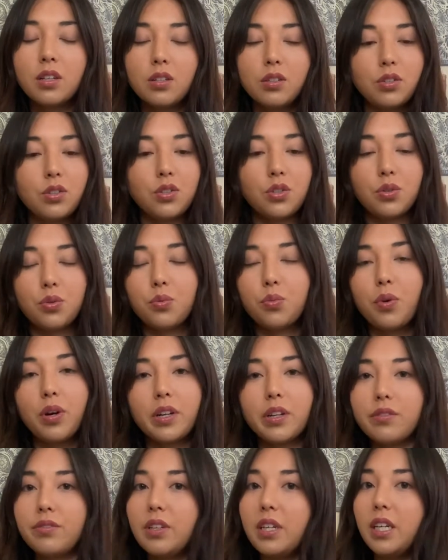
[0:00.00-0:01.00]
do one
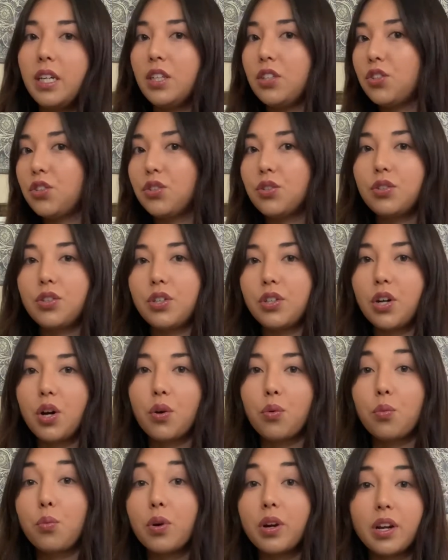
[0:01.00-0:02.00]
of each,
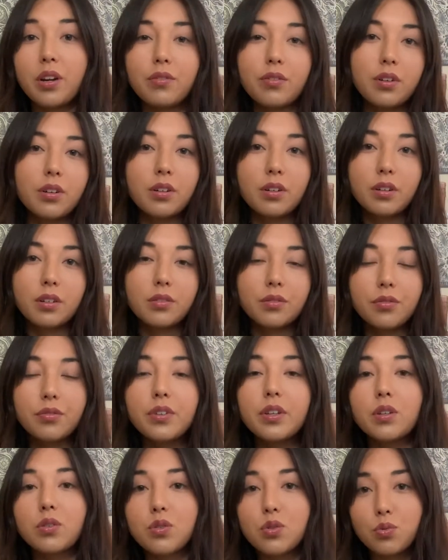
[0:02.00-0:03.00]
whenever
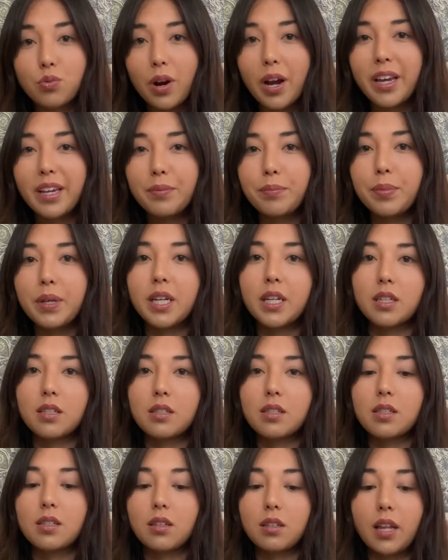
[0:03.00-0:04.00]
feels right,
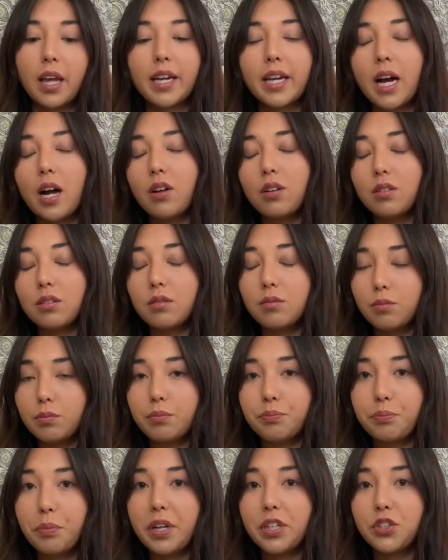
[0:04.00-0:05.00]
because like I'll
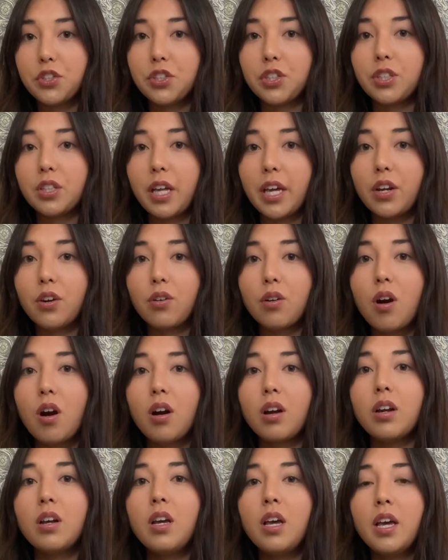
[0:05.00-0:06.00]
mention later
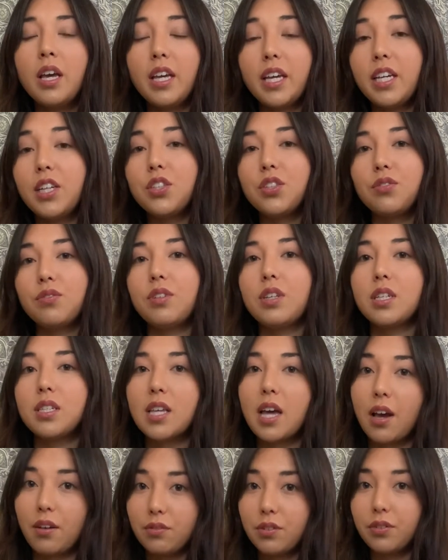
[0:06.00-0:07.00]
on, each of these
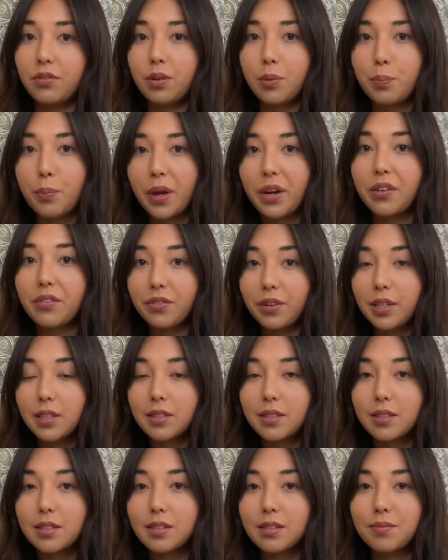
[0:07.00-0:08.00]
have different
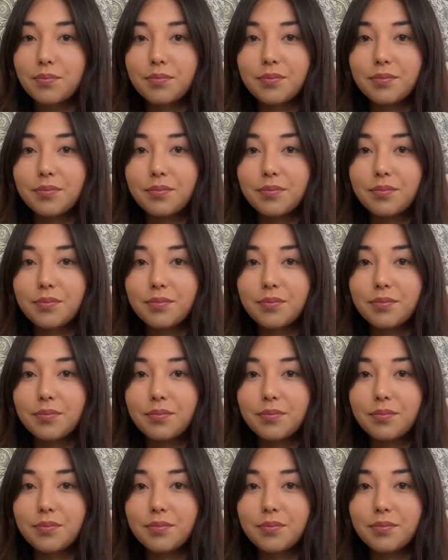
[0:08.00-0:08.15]
benefits.